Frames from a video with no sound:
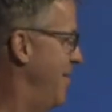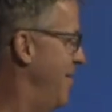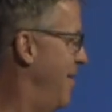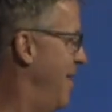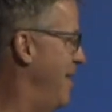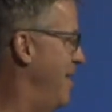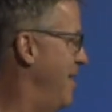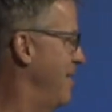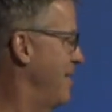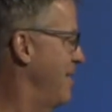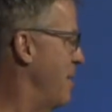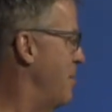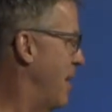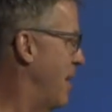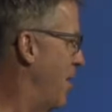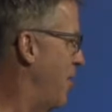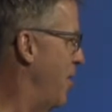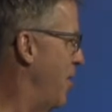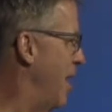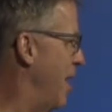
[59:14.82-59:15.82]
Right? Same
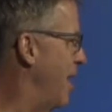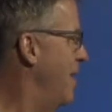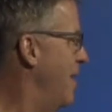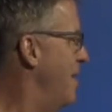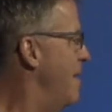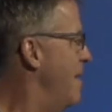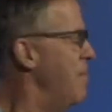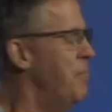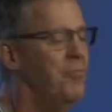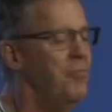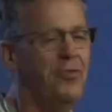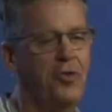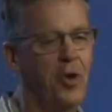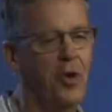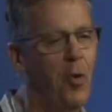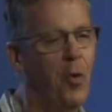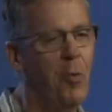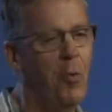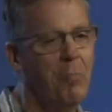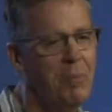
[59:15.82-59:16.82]
kind of thing.
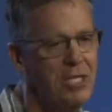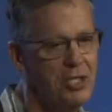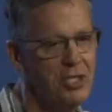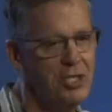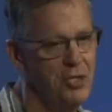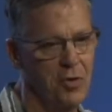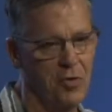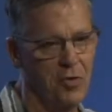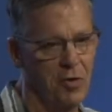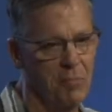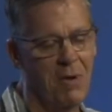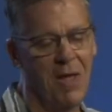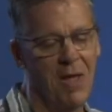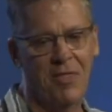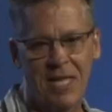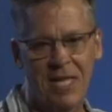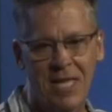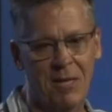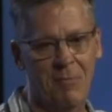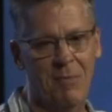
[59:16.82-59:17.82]
Don't be snookered by
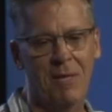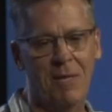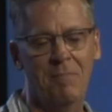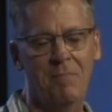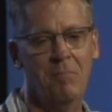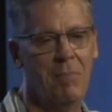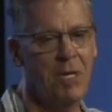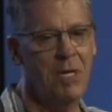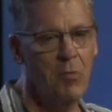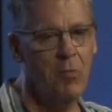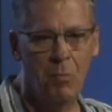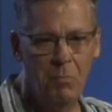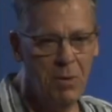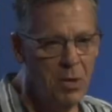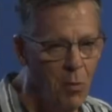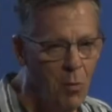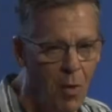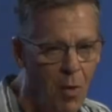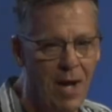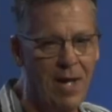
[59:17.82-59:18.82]
the enemy. Be,
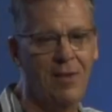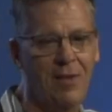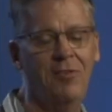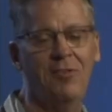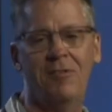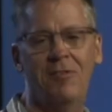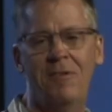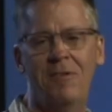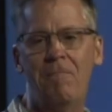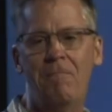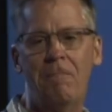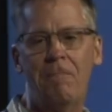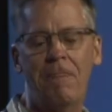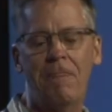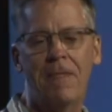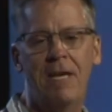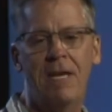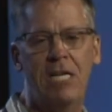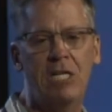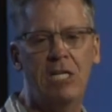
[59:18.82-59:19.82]
be wise.
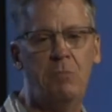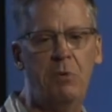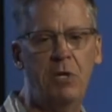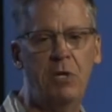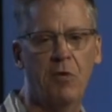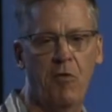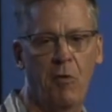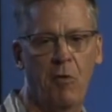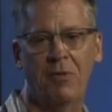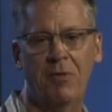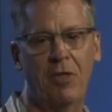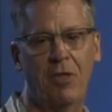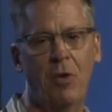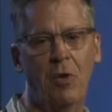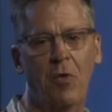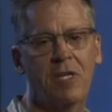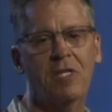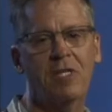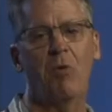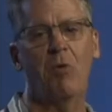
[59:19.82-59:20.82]
He's beautiful, but the
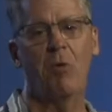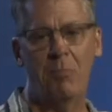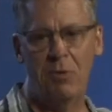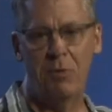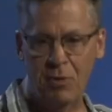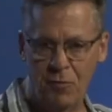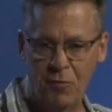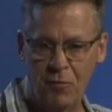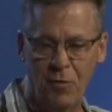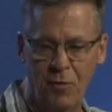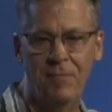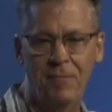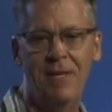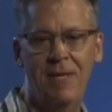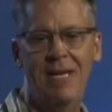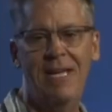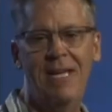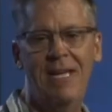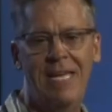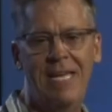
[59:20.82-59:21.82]
Lord is more beautiful.
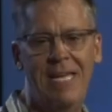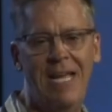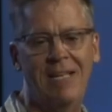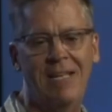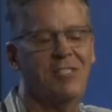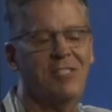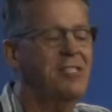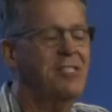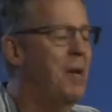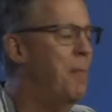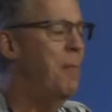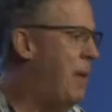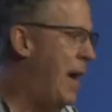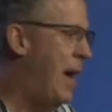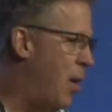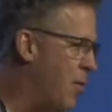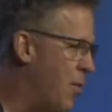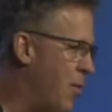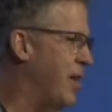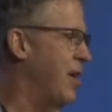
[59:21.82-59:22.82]
He has some
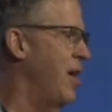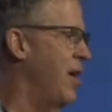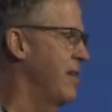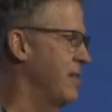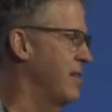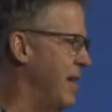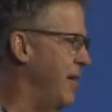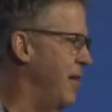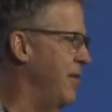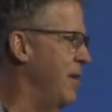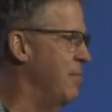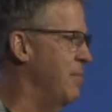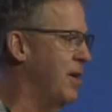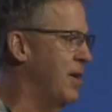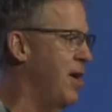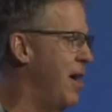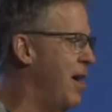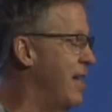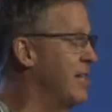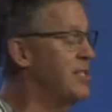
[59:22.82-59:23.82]
power that God has given him, but
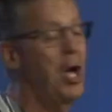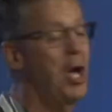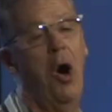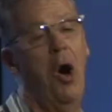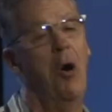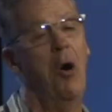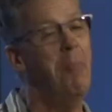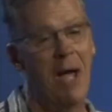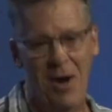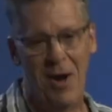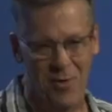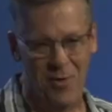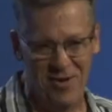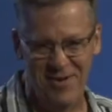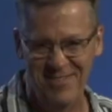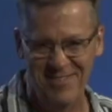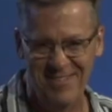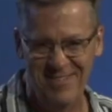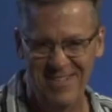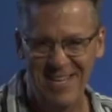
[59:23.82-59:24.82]
God has all
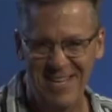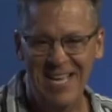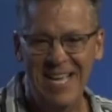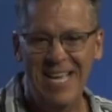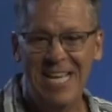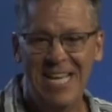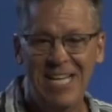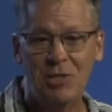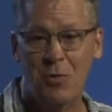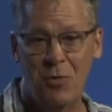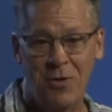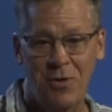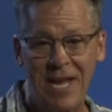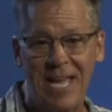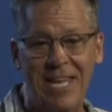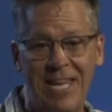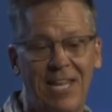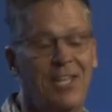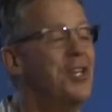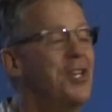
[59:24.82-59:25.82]
power. He's
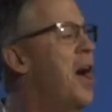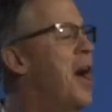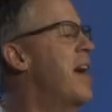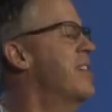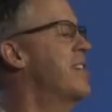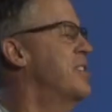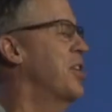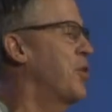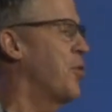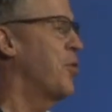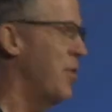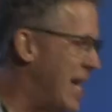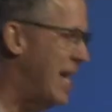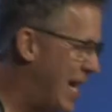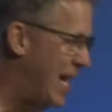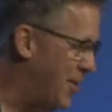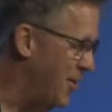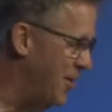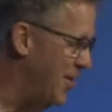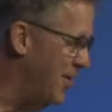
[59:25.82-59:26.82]
created, God is the
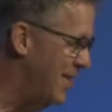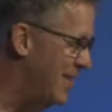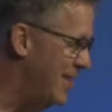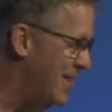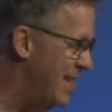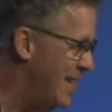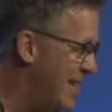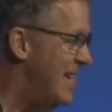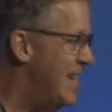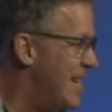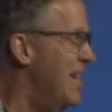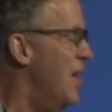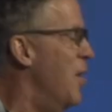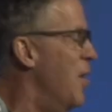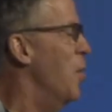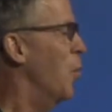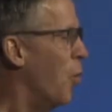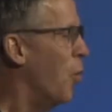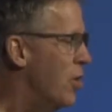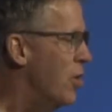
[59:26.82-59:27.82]
creator.
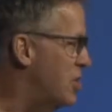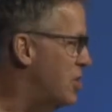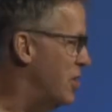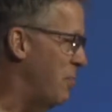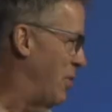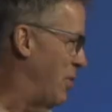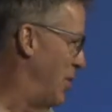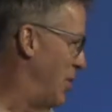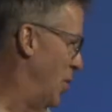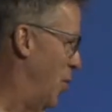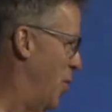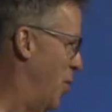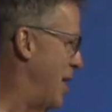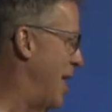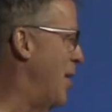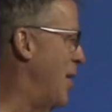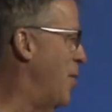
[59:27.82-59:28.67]
Worship the Lord.